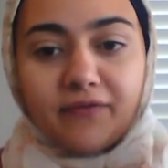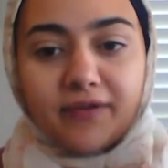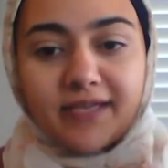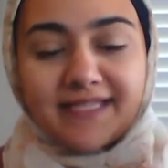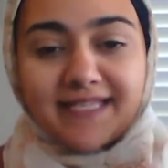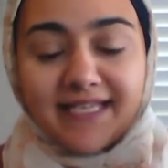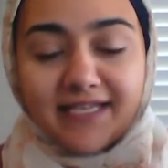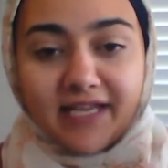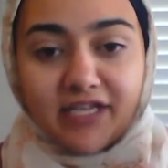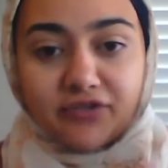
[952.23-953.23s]
Is T and
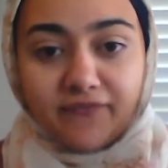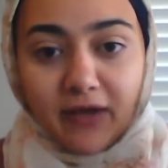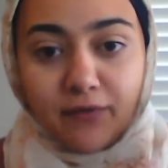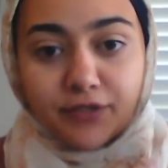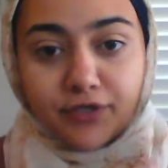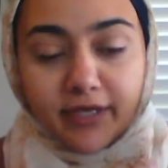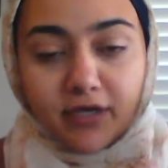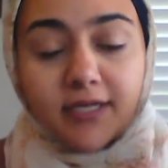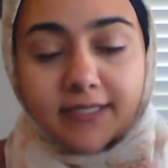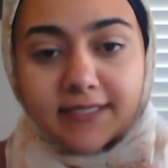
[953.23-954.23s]
H vowels or are they
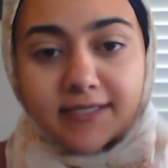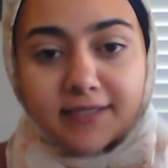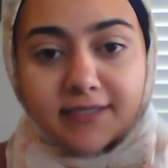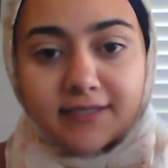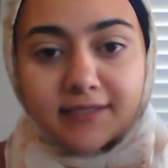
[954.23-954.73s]
consonants?